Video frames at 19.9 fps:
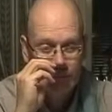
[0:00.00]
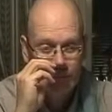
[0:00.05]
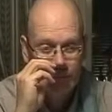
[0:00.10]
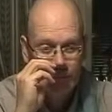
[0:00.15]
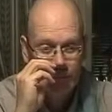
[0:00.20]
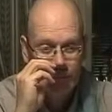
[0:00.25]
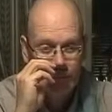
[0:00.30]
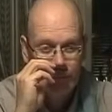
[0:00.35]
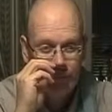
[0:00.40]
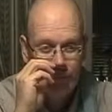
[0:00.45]

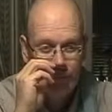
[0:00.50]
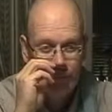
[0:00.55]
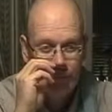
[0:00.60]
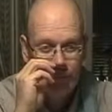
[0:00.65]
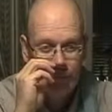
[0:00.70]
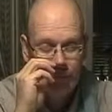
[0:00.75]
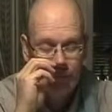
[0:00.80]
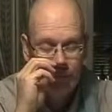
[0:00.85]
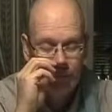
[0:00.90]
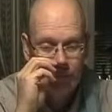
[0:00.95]

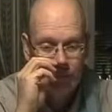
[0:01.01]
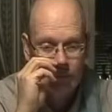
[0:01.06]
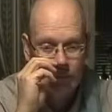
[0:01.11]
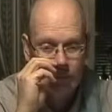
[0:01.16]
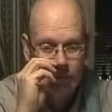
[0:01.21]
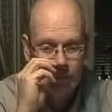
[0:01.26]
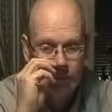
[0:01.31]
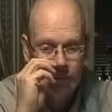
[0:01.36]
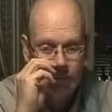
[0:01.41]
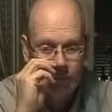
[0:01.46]

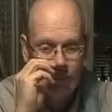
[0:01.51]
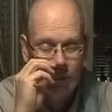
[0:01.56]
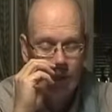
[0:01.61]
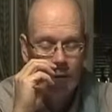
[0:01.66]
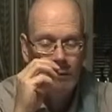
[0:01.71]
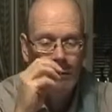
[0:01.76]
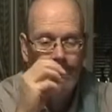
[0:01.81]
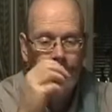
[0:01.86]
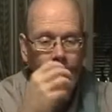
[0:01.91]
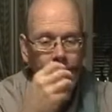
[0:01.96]

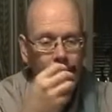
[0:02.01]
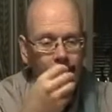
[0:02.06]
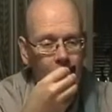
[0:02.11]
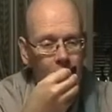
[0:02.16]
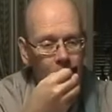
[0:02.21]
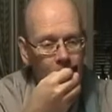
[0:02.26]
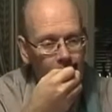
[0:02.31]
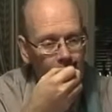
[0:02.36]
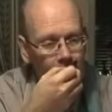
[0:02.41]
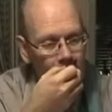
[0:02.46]

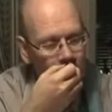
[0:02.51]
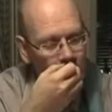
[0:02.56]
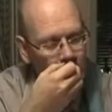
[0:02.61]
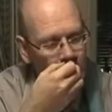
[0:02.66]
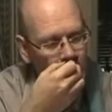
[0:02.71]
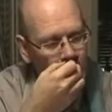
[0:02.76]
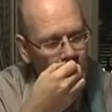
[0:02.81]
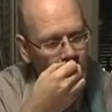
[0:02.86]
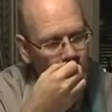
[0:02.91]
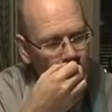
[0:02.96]

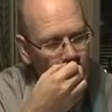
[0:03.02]
No one is speaking in this clip.